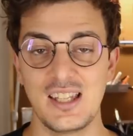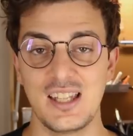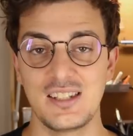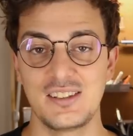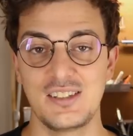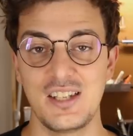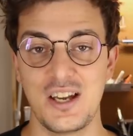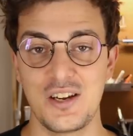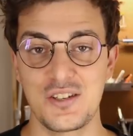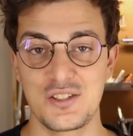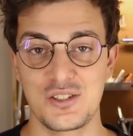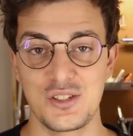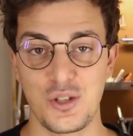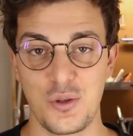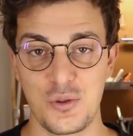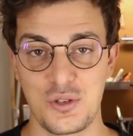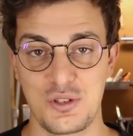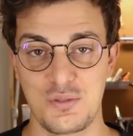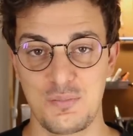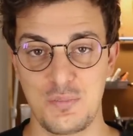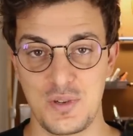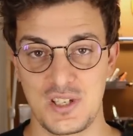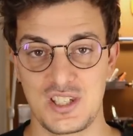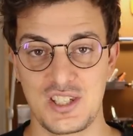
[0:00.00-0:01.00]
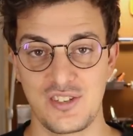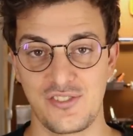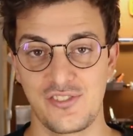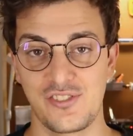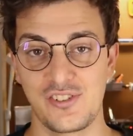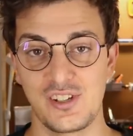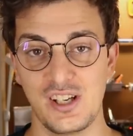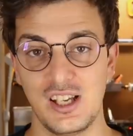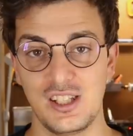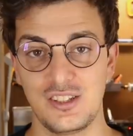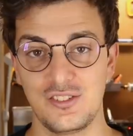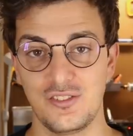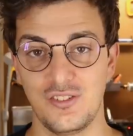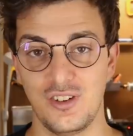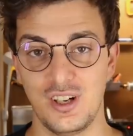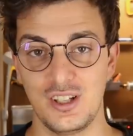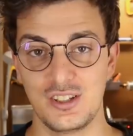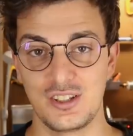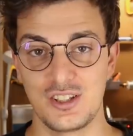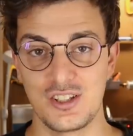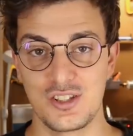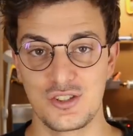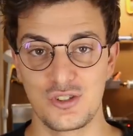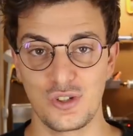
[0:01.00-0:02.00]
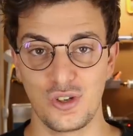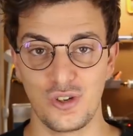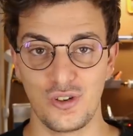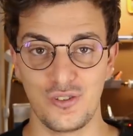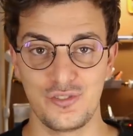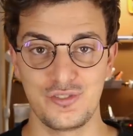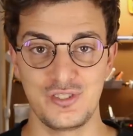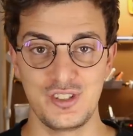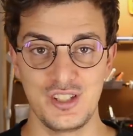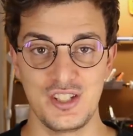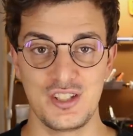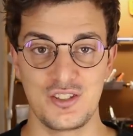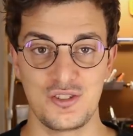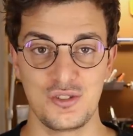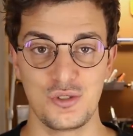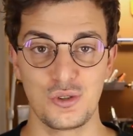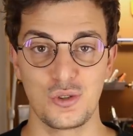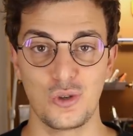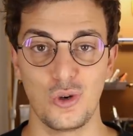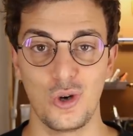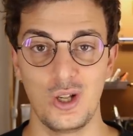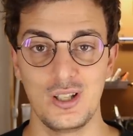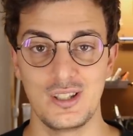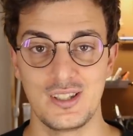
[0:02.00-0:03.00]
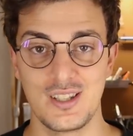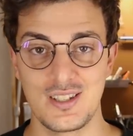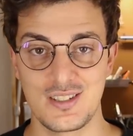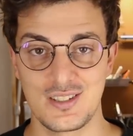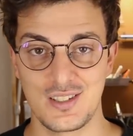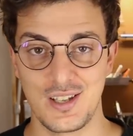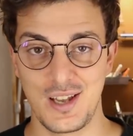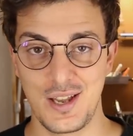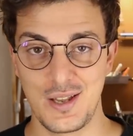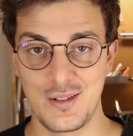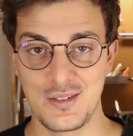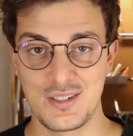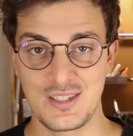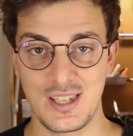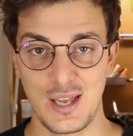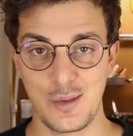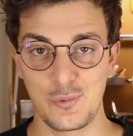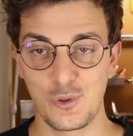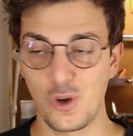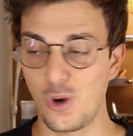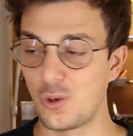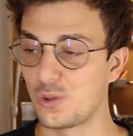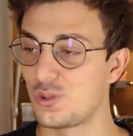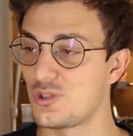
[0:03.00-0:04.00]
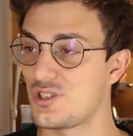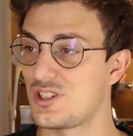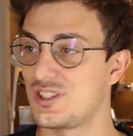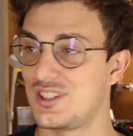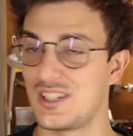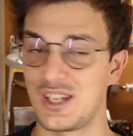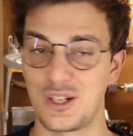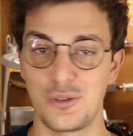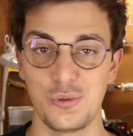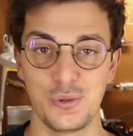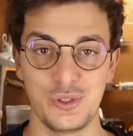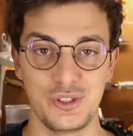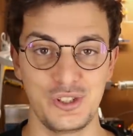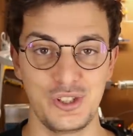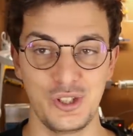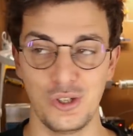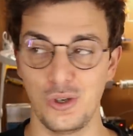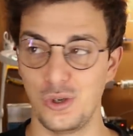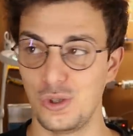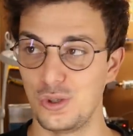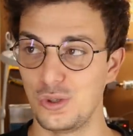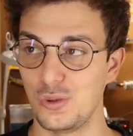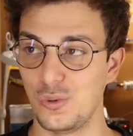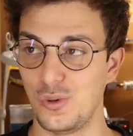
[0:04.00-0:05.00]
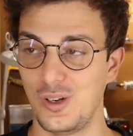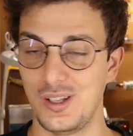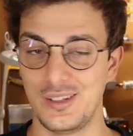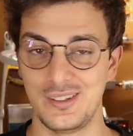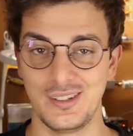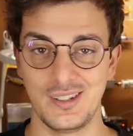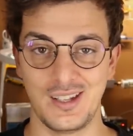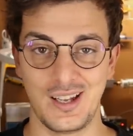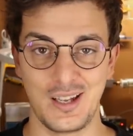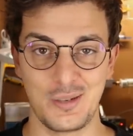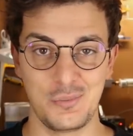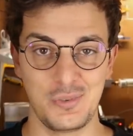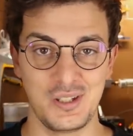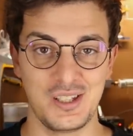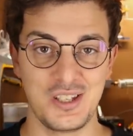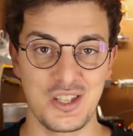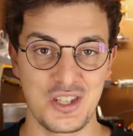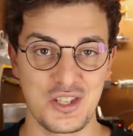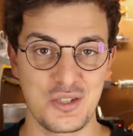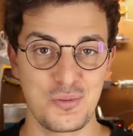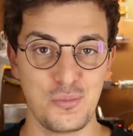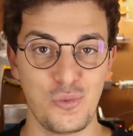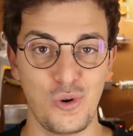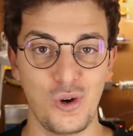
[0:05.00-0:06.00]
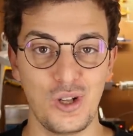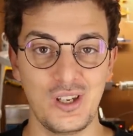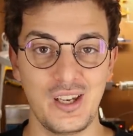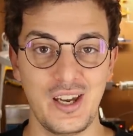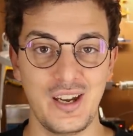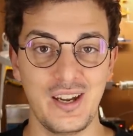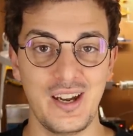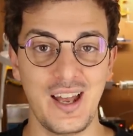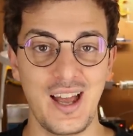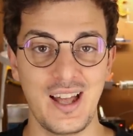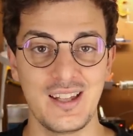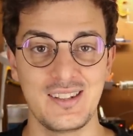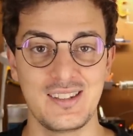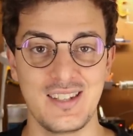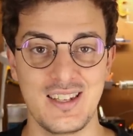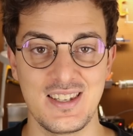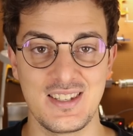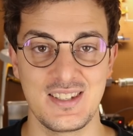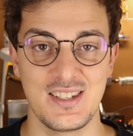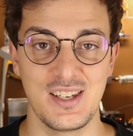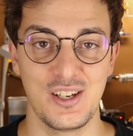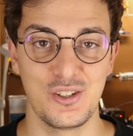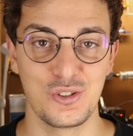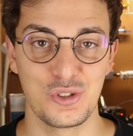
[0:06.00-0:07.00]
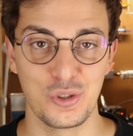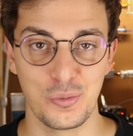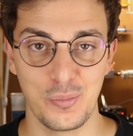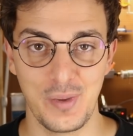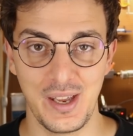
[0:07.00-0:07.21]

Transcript: that there's no specific advantage of these new coil designs, I'm going to stick with the old one. I mean, it's smaller and easier to